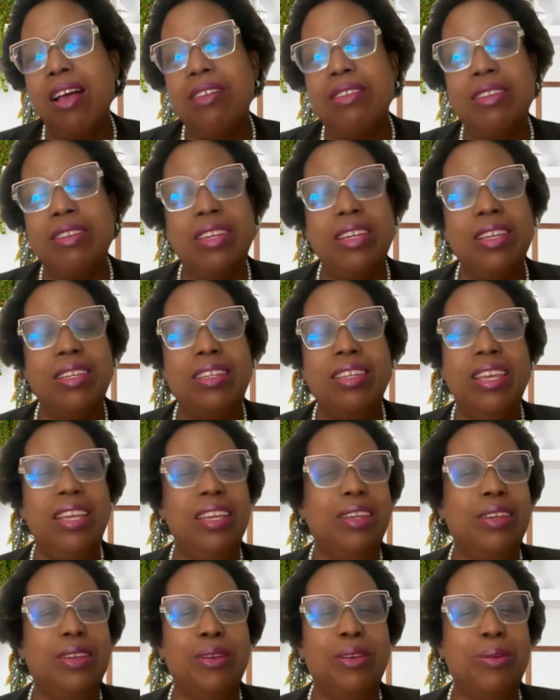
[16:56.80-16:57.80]

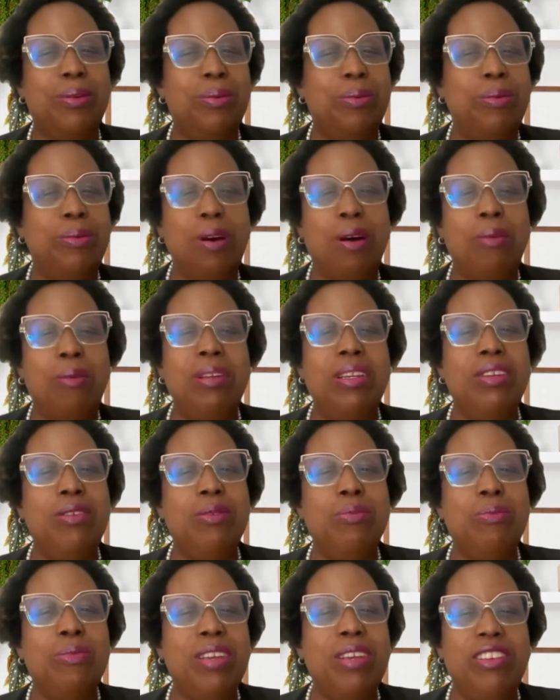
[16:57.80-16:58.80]
how did
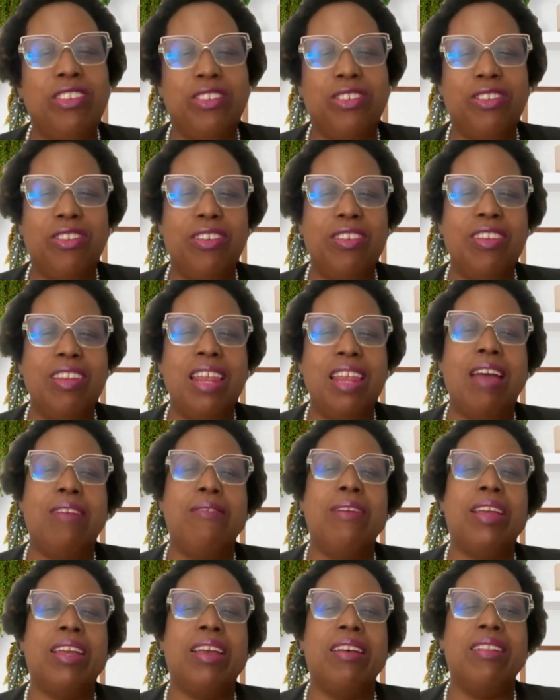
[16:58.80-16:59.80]
you reach to that
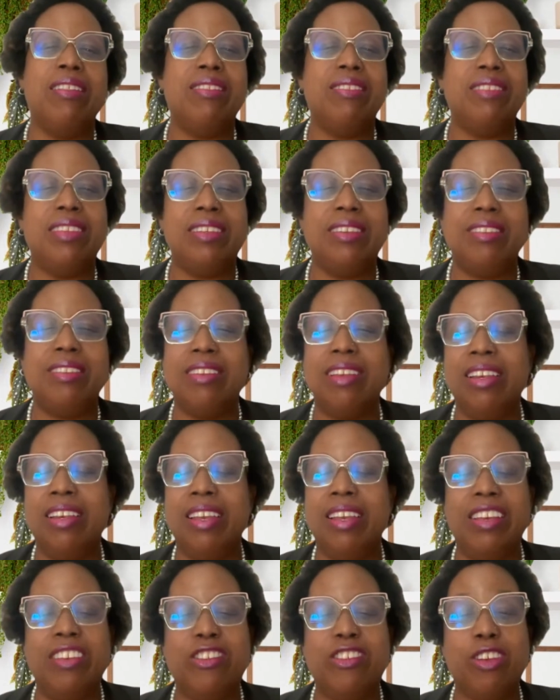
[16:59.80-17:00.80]

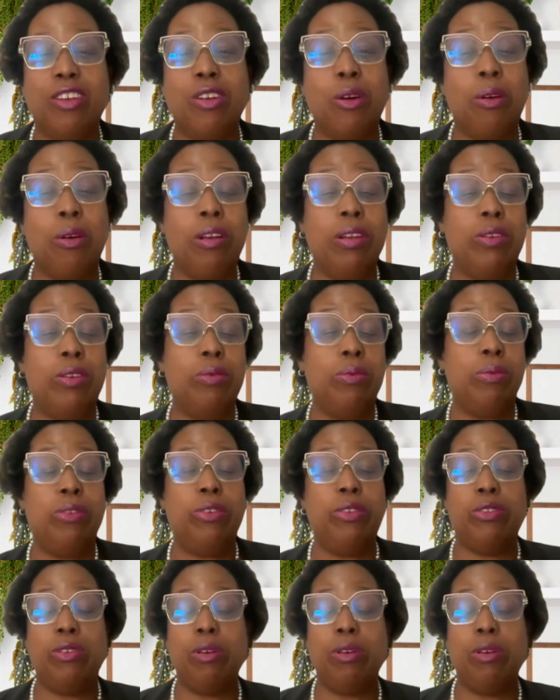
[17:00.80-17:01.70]
reconciliation? Or do you